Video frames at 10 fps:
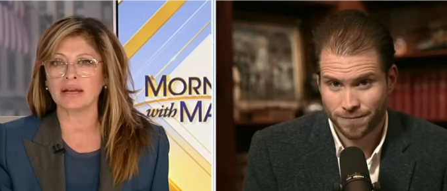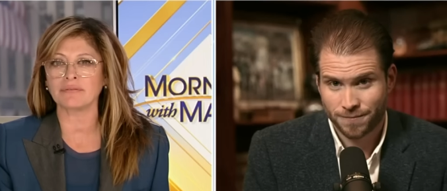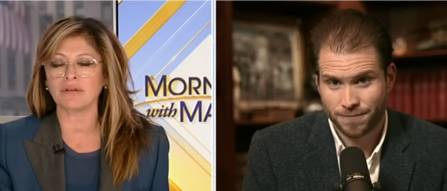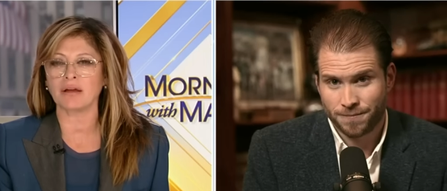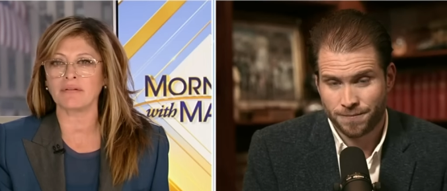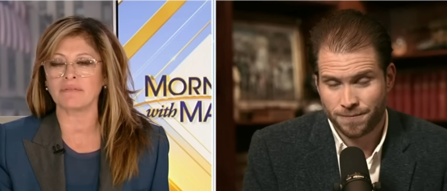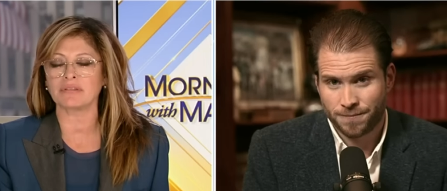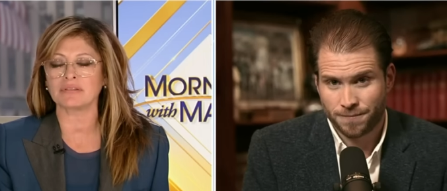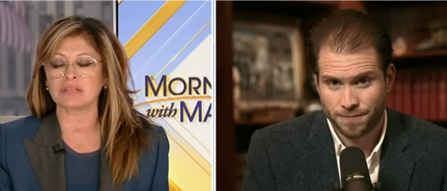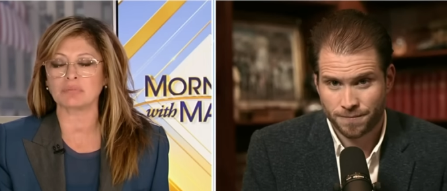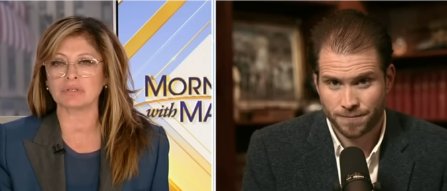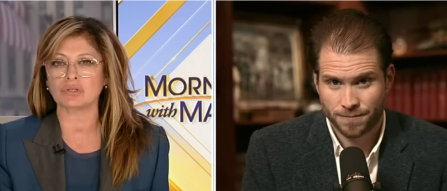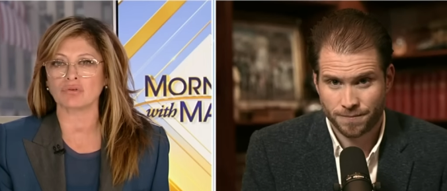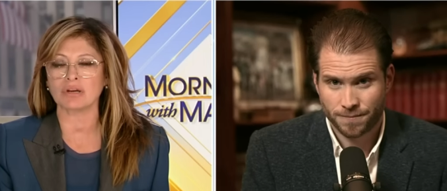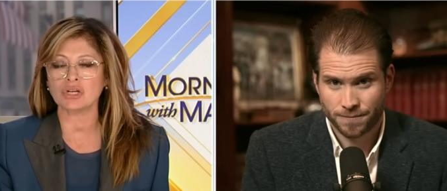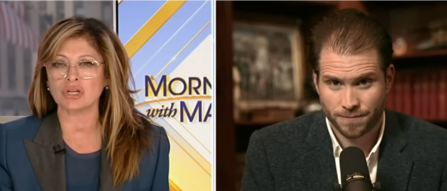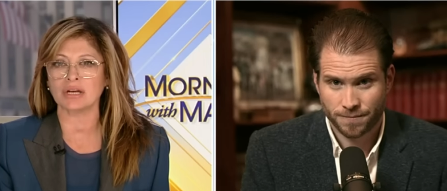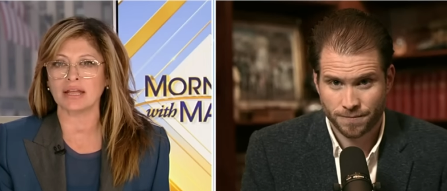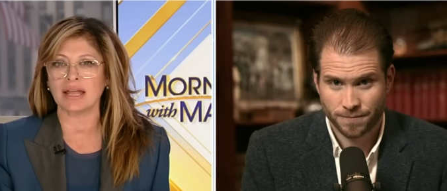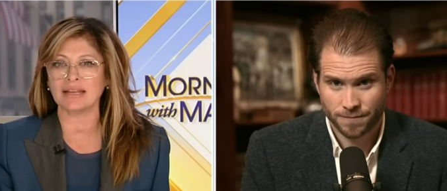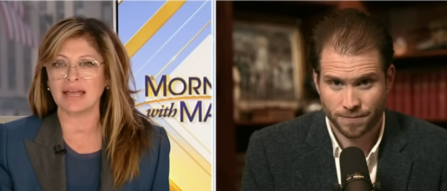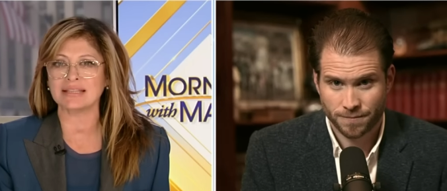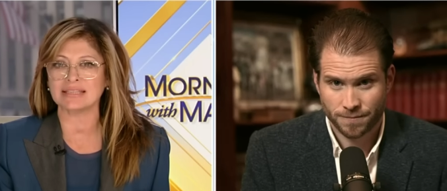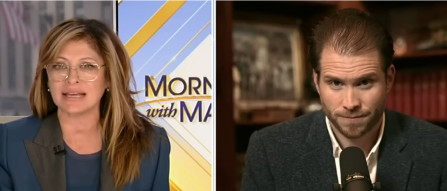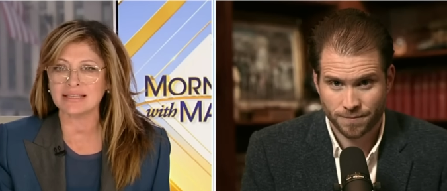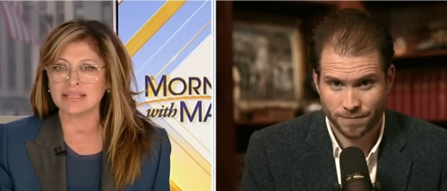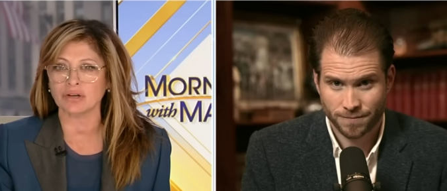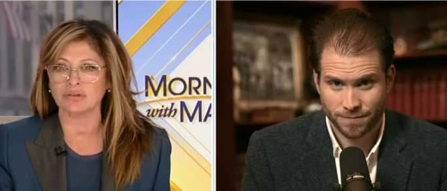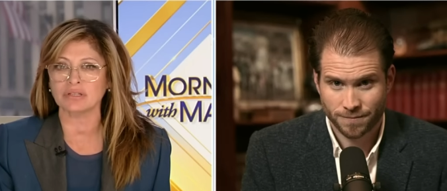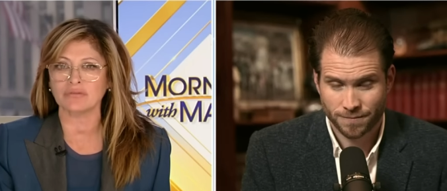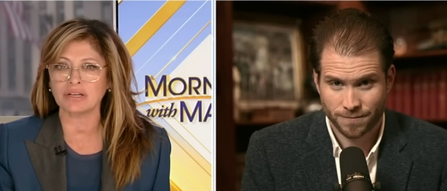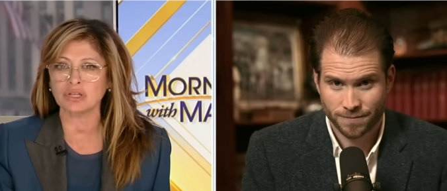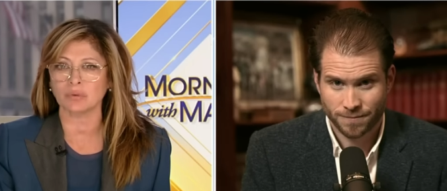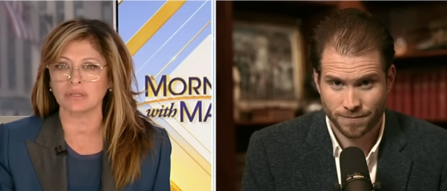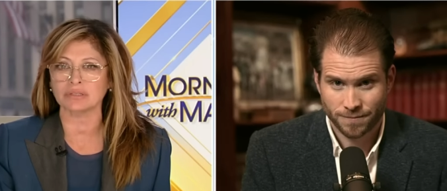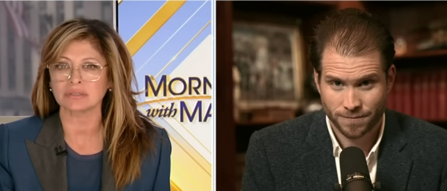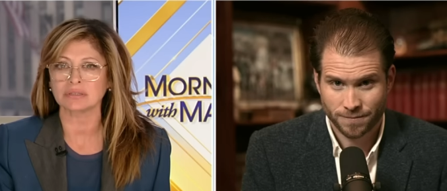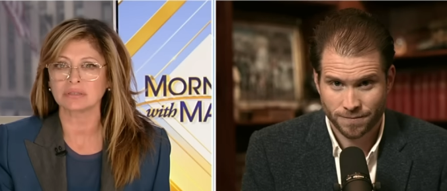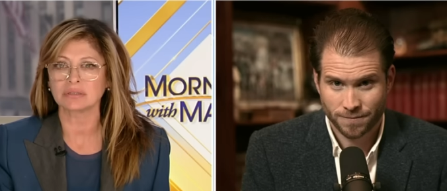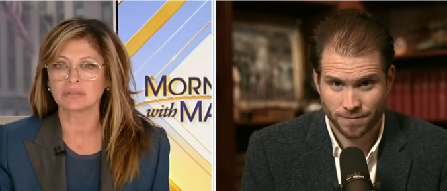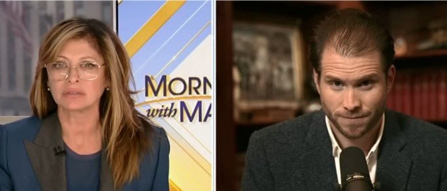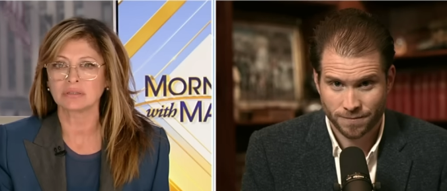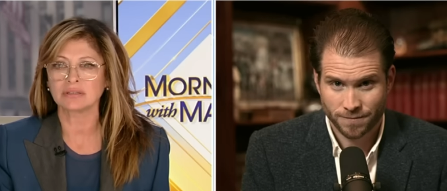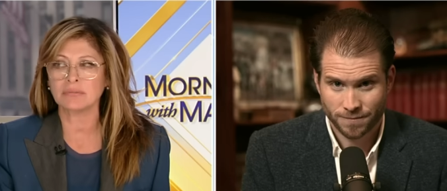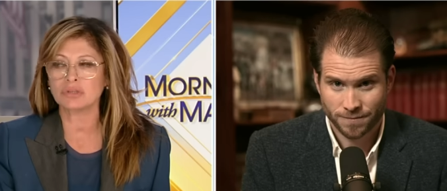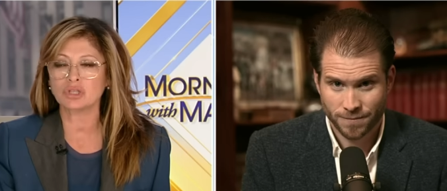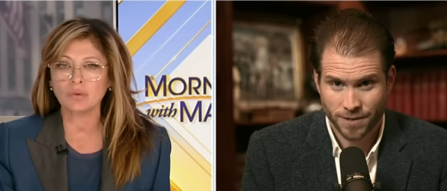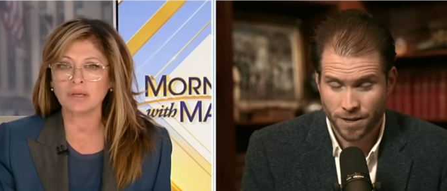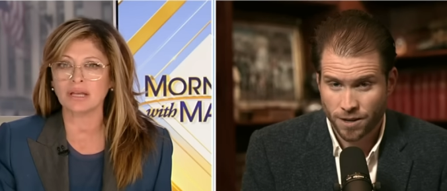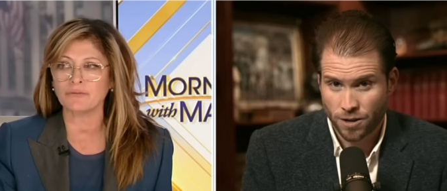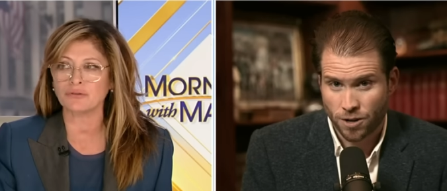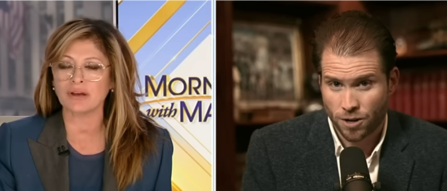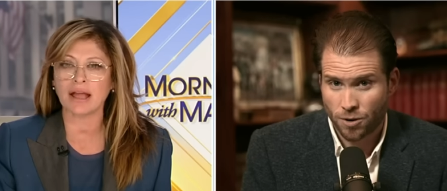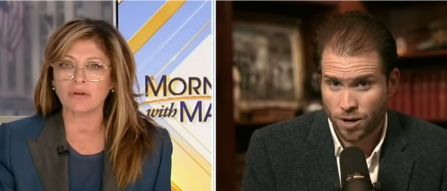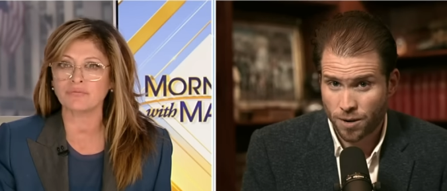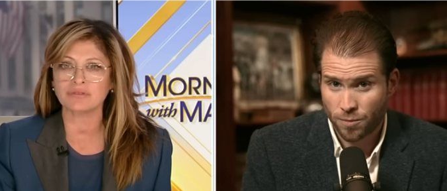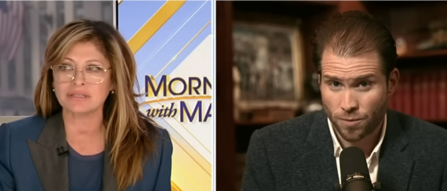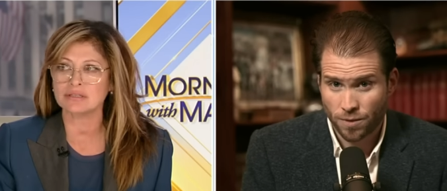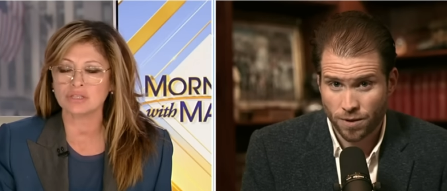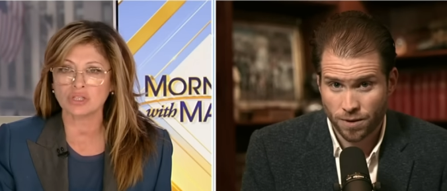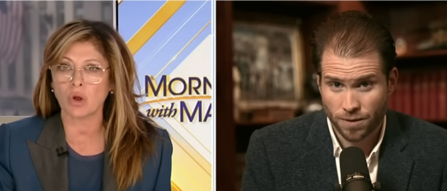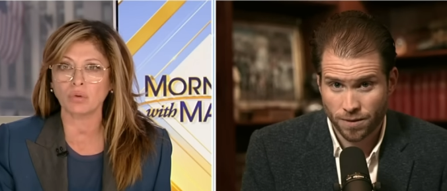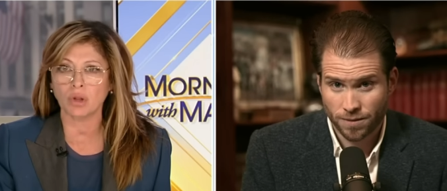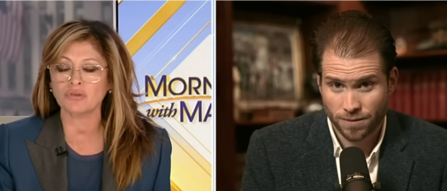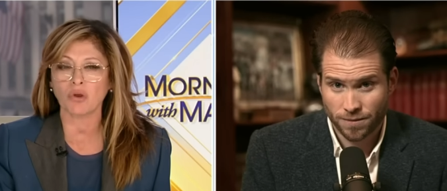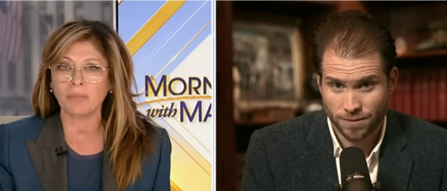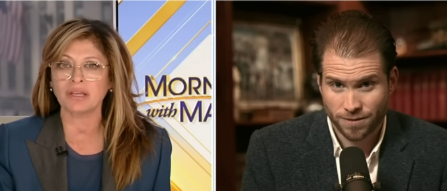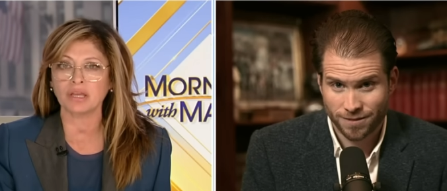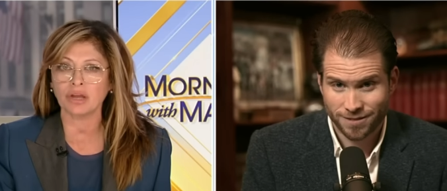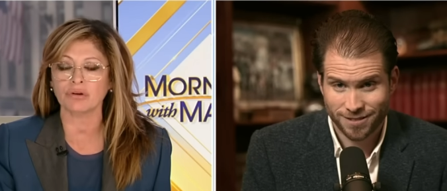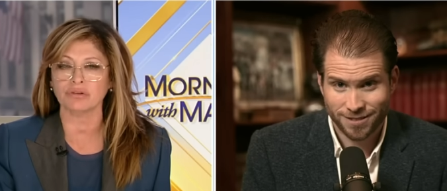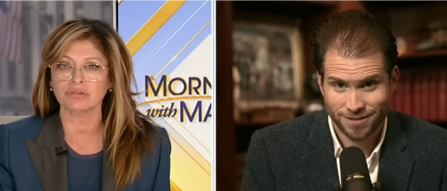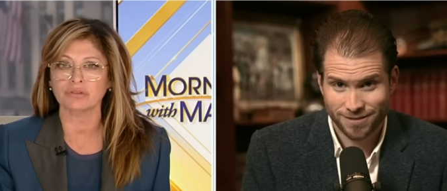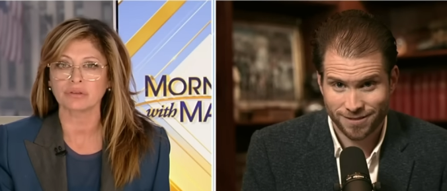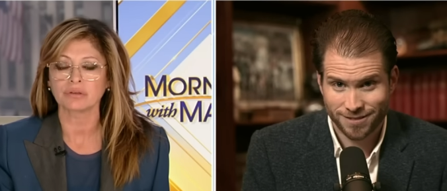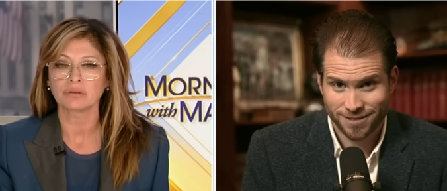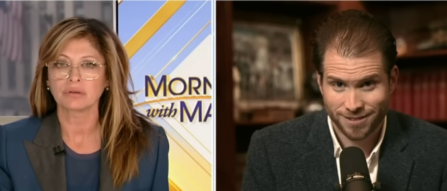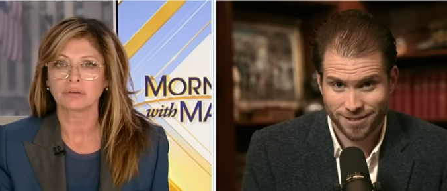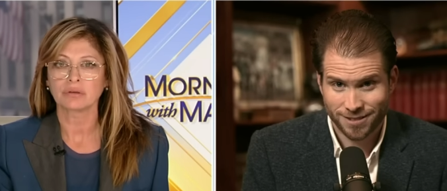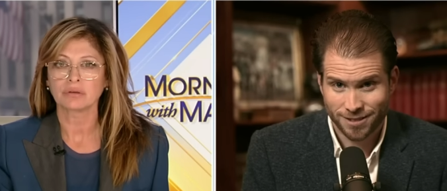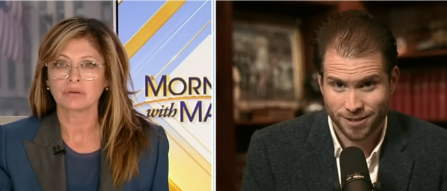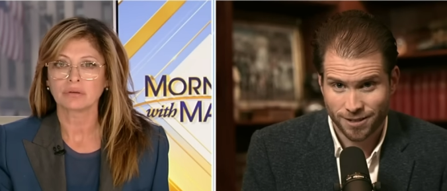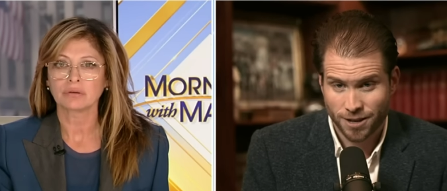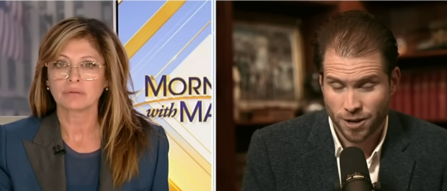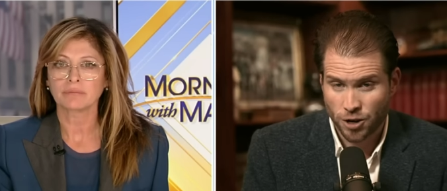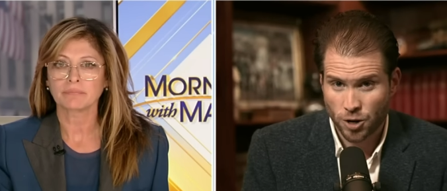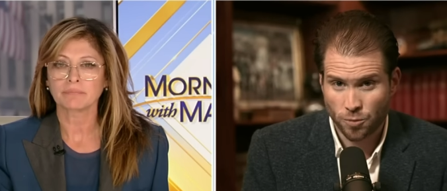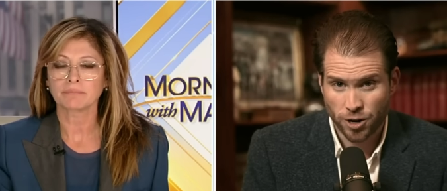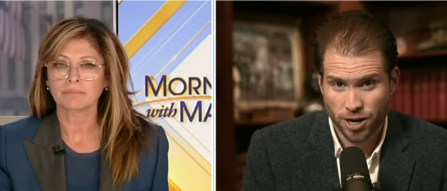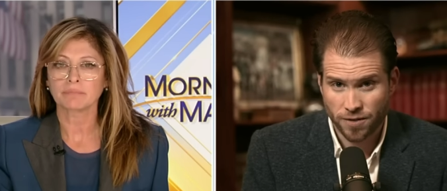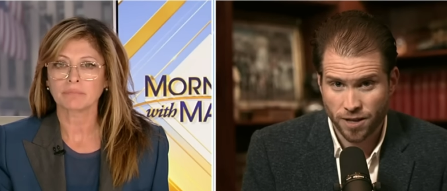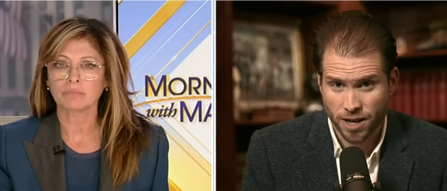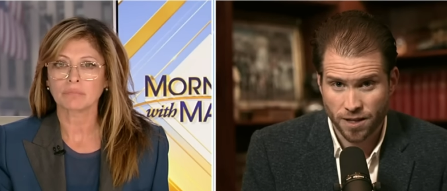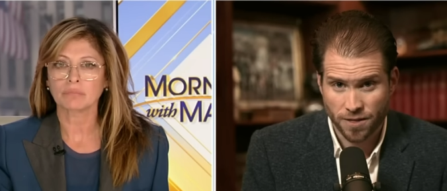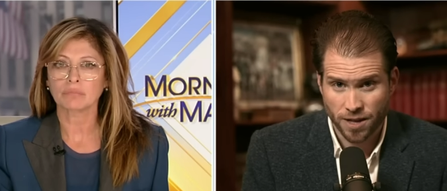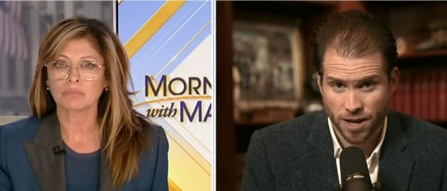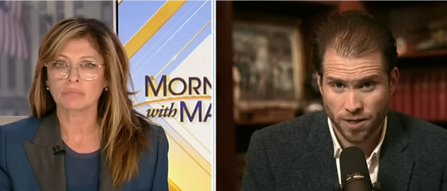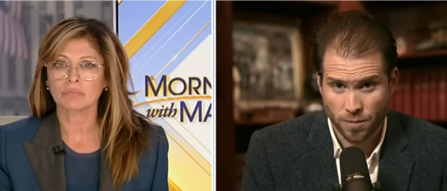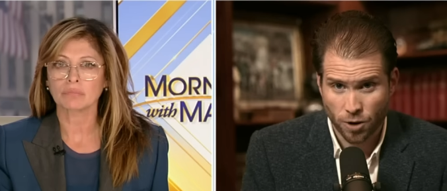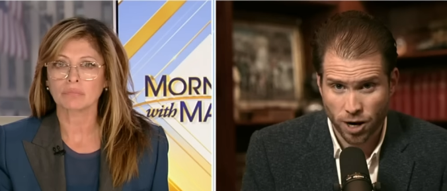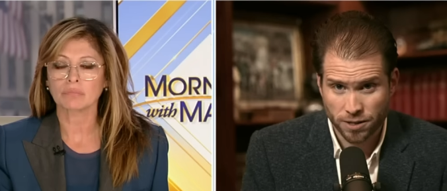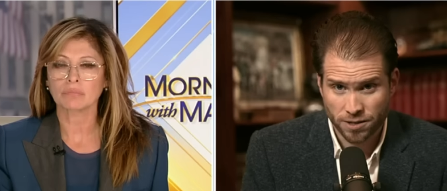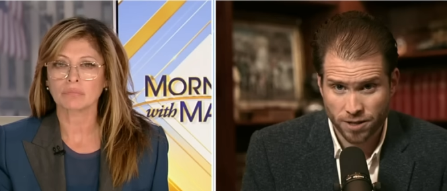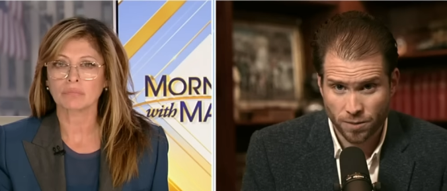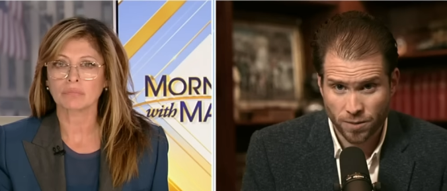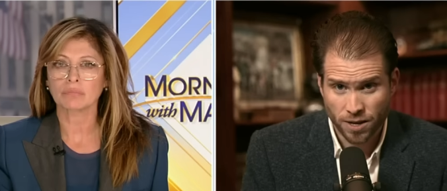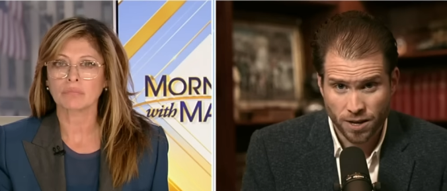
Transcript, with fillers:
Speaker 1: of, of, of this administration and, and censor individuals? They've been doing it
Speaker 2: for you know, now um, so, so many years. You know, Maria, the, the Marxism,